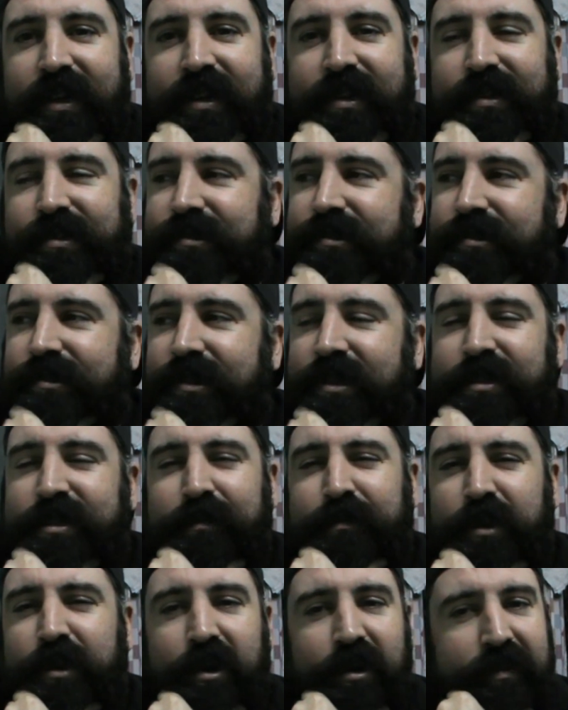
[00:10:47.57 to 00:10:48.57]
and it's a
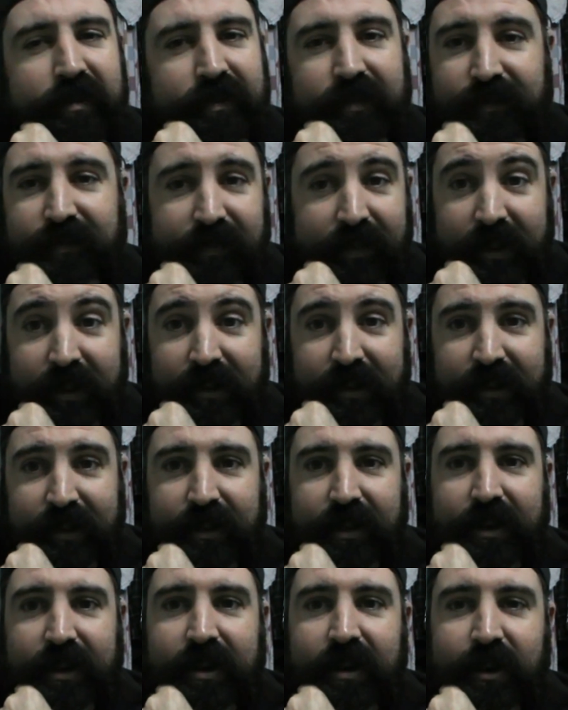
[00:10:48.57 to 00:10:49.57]
beautiful feeling
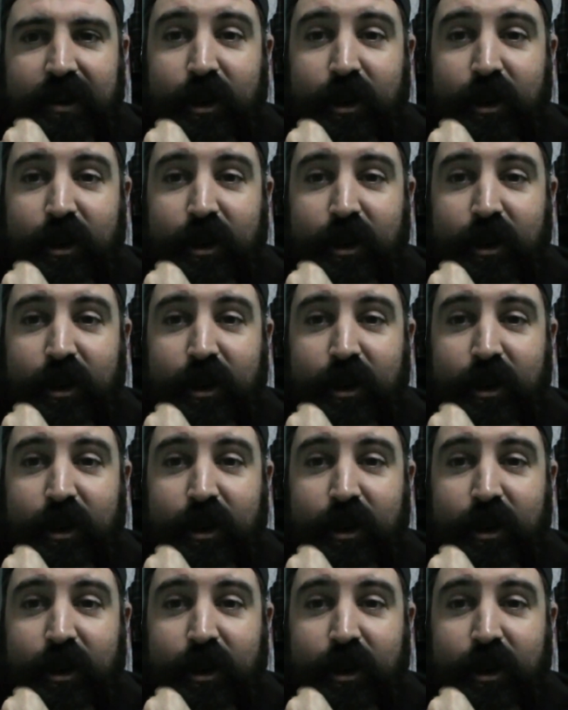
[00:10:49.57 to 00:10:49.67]
that